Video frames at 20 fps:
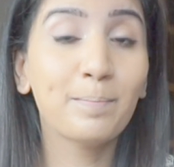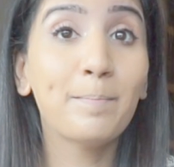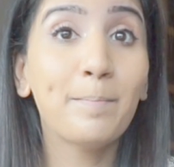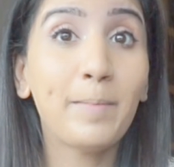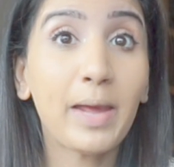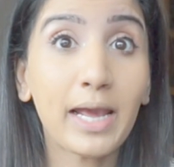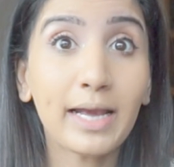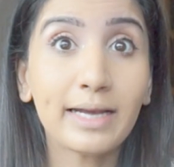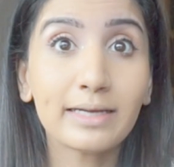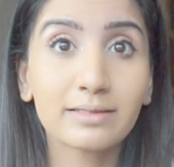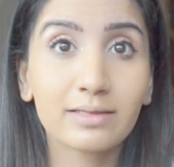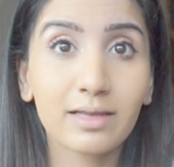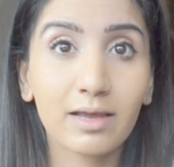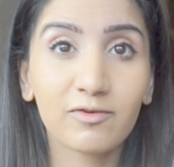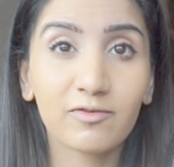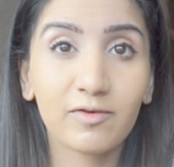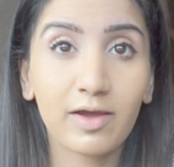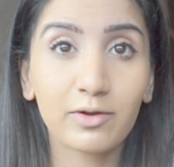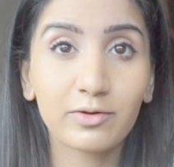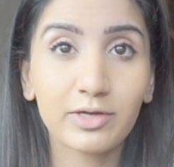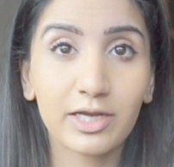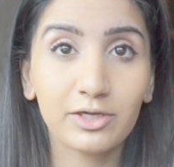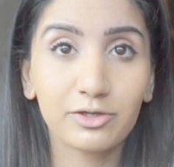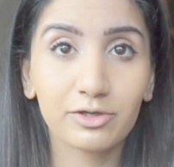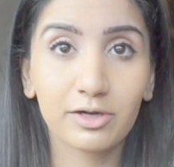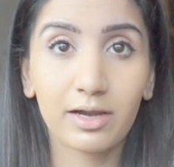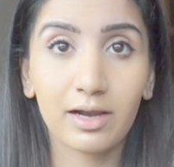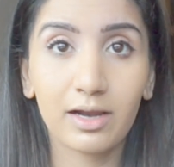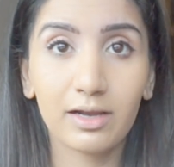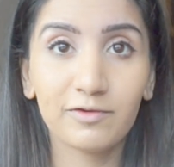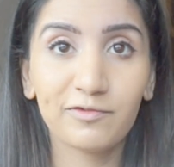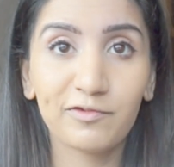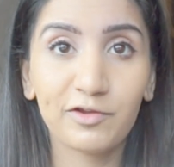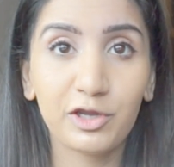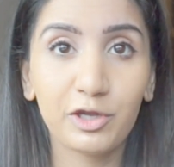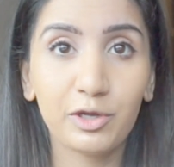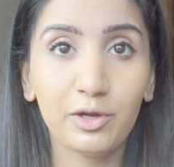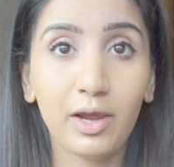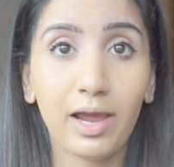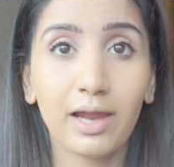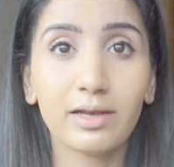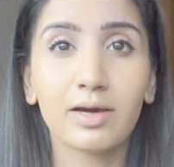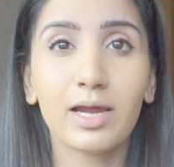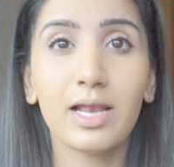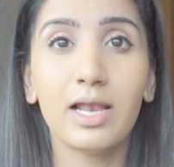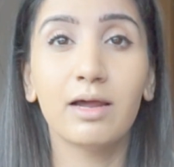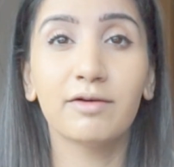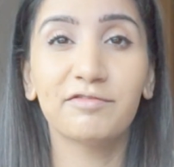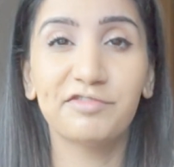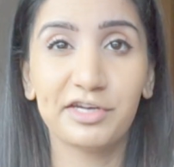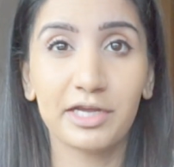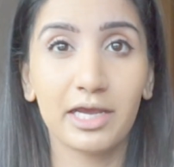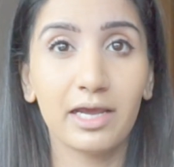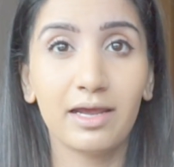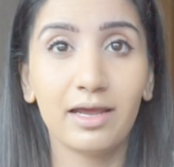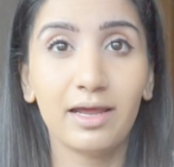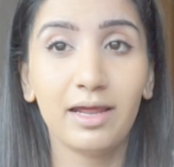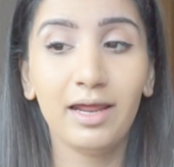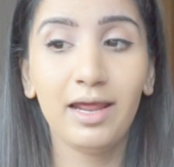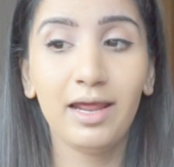mix a foundation colour for you, and I loved it.